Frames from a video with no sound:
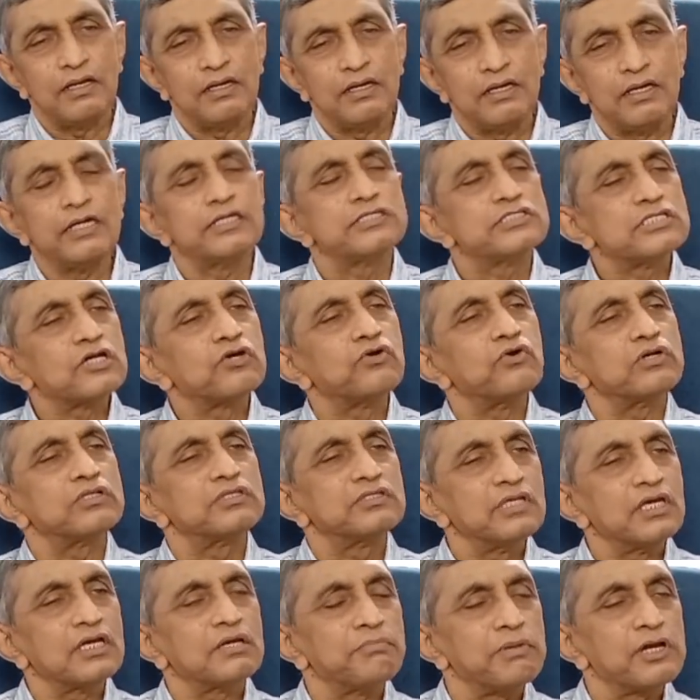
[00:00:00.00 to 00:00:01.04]
it's a good
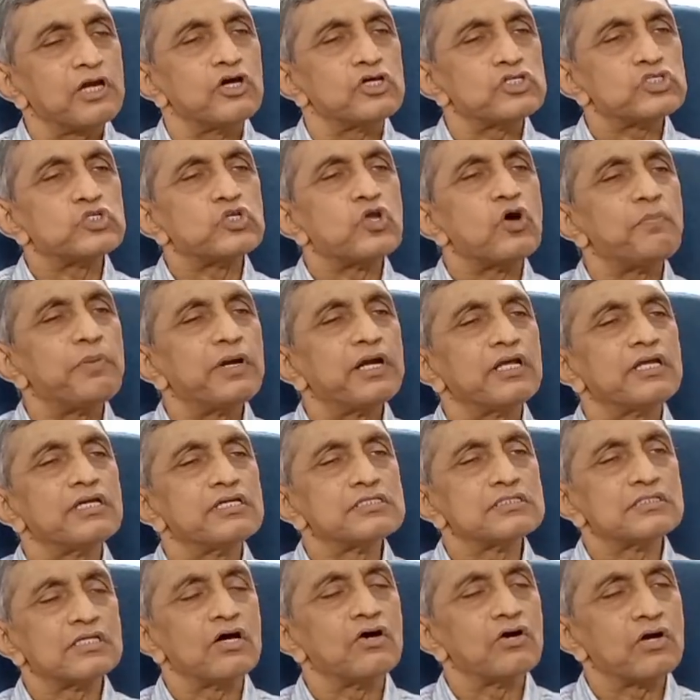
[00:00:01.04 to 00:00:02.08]
thing because nobody
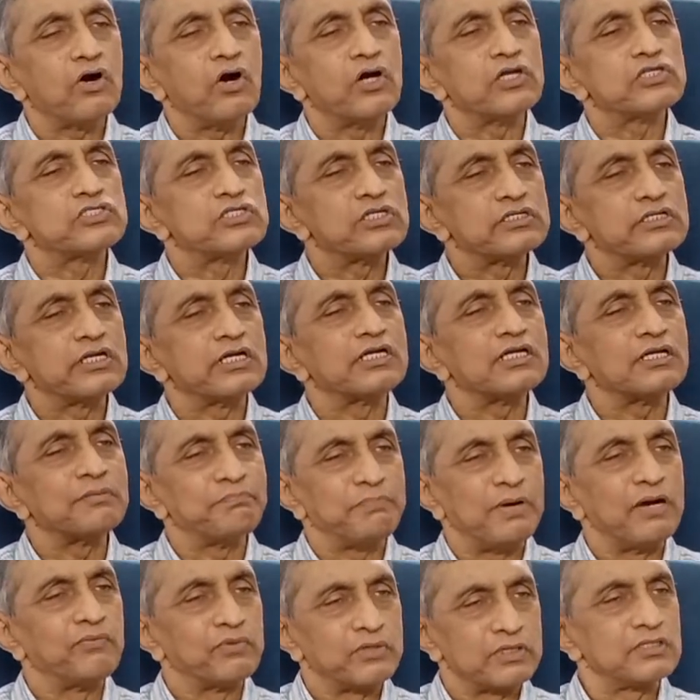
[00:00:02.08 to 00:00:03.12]
is now concentrating
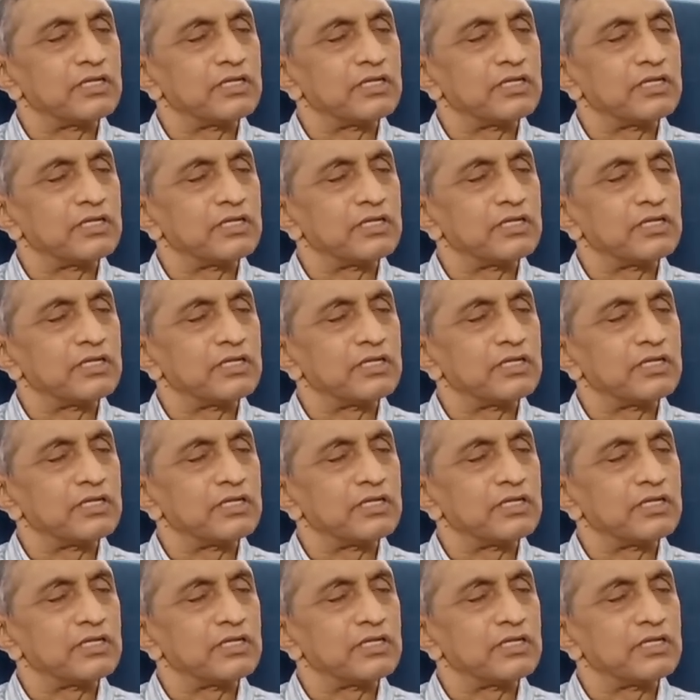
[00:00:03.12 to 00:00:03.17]
power.